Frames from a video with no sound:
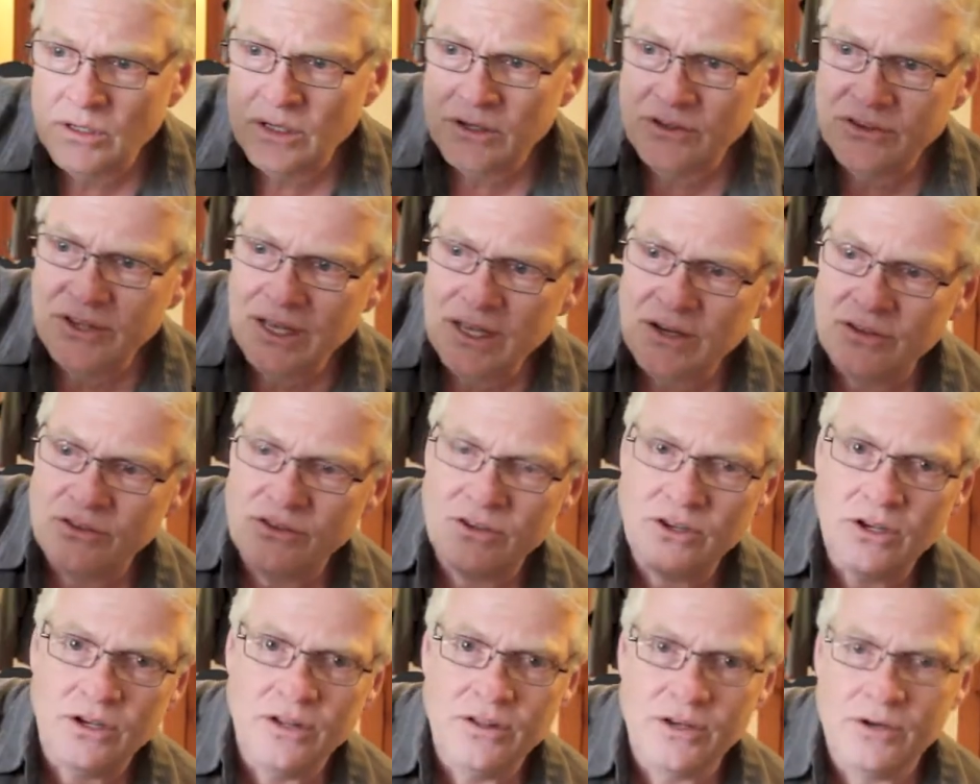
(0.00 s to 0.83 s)
His head
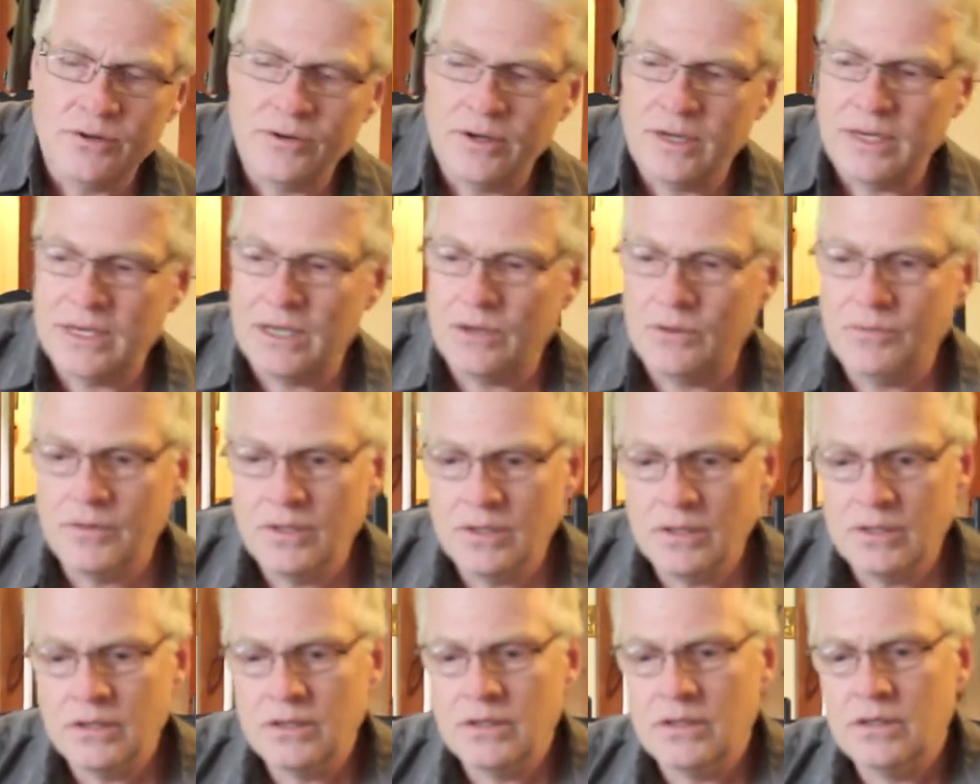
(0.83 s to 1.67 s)
isn't on right now.
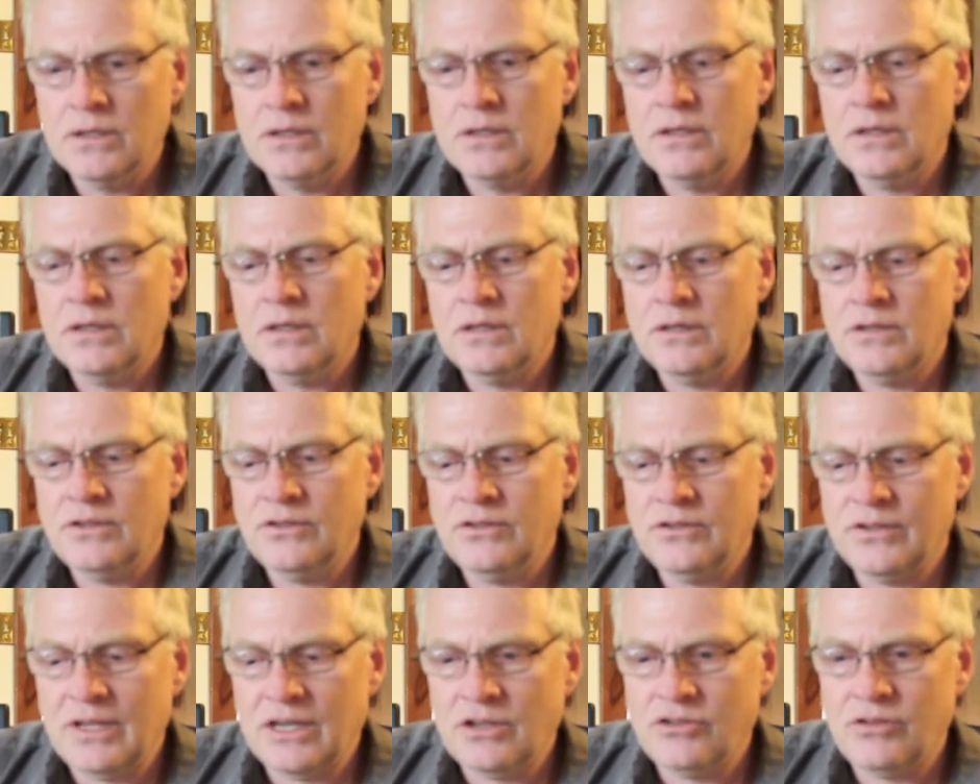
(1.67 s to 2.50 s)

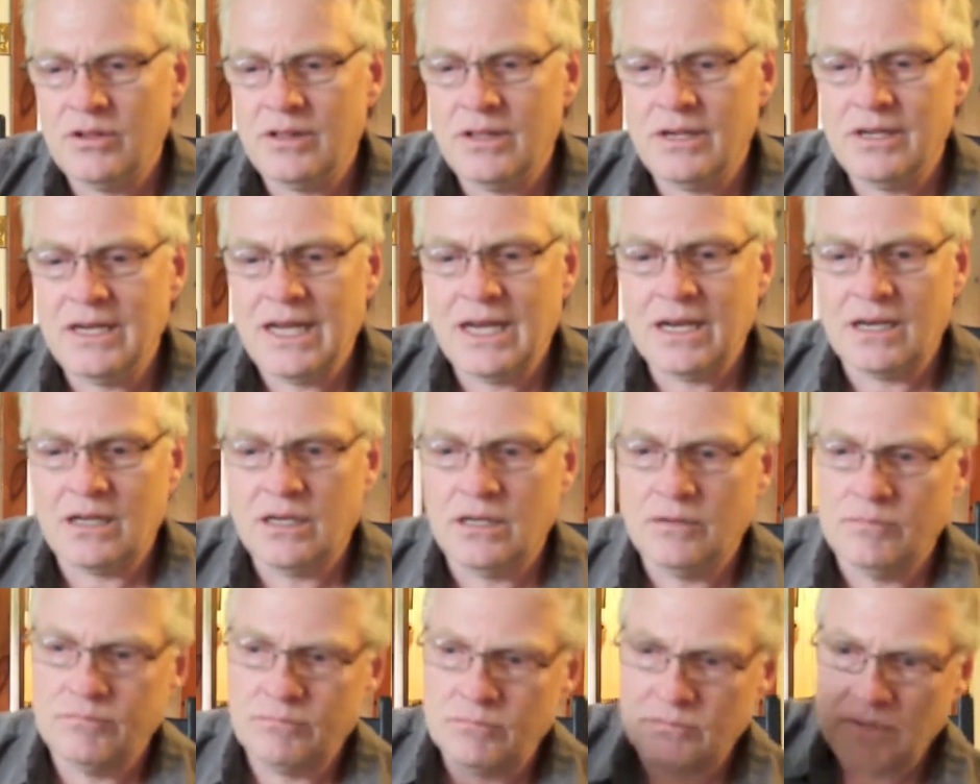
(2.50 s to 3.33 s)
This is actually the neck.
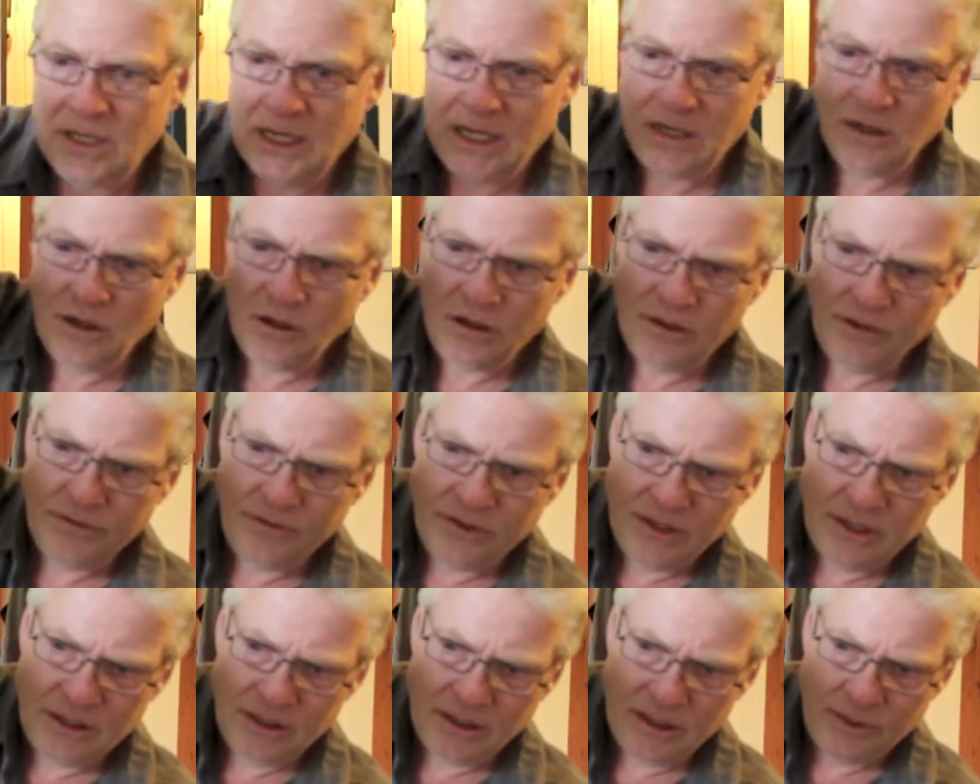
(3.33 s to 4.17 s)
And all
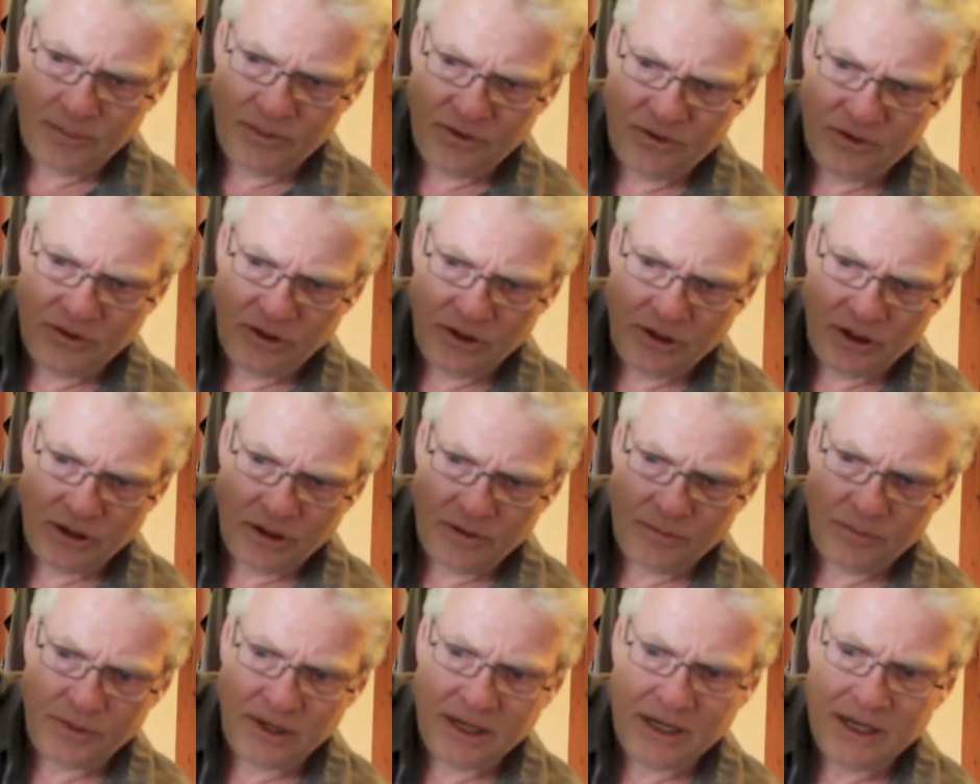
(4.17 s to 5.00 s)
of the limbs on
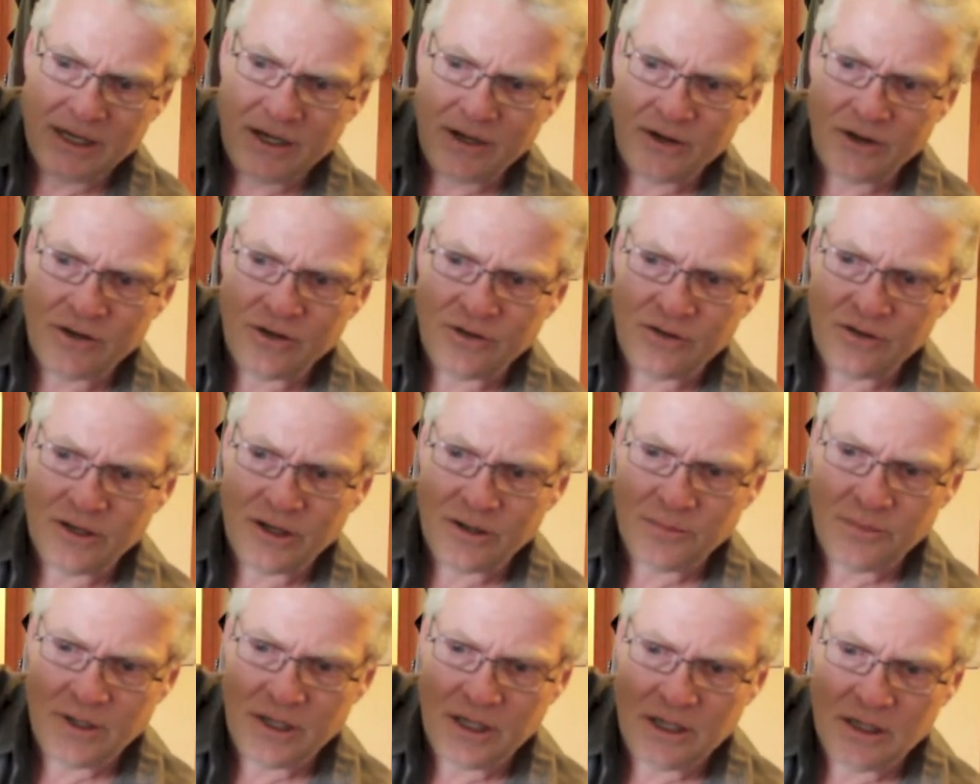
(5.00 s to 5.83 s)
all of my characters
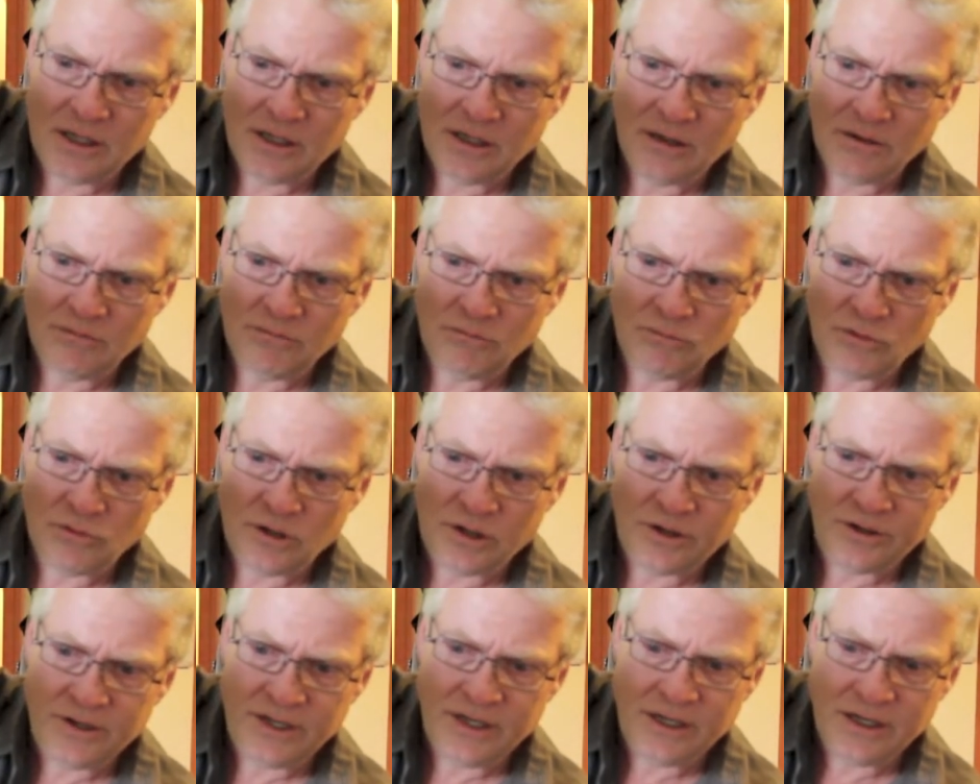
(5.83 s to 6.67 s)
that I made will
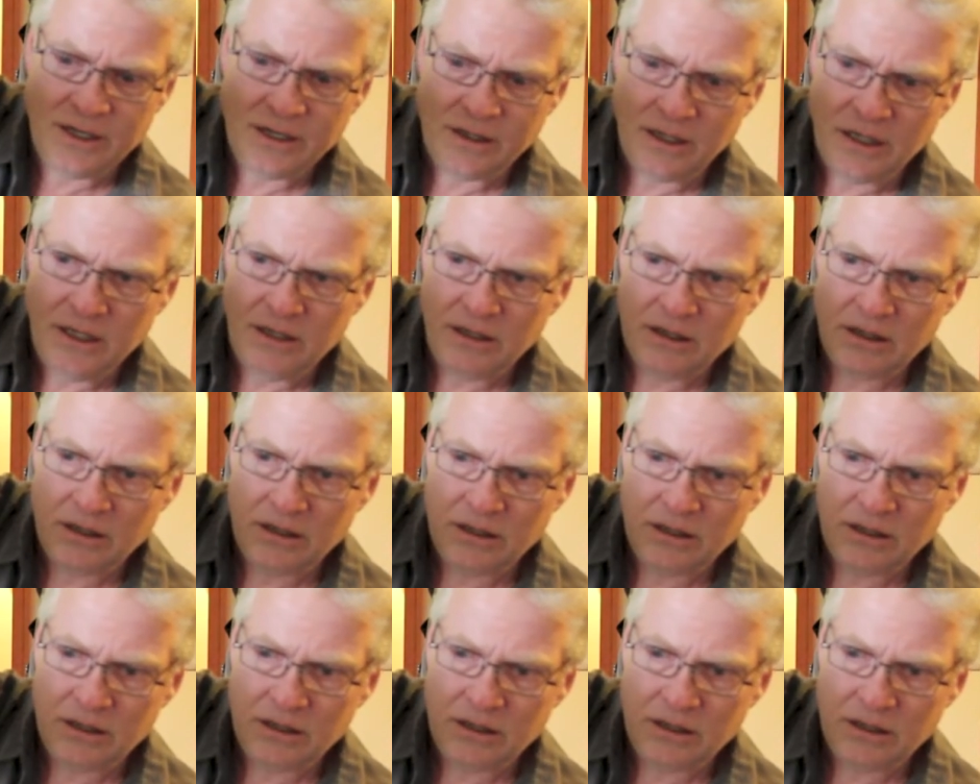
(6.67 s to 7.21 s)
articulate.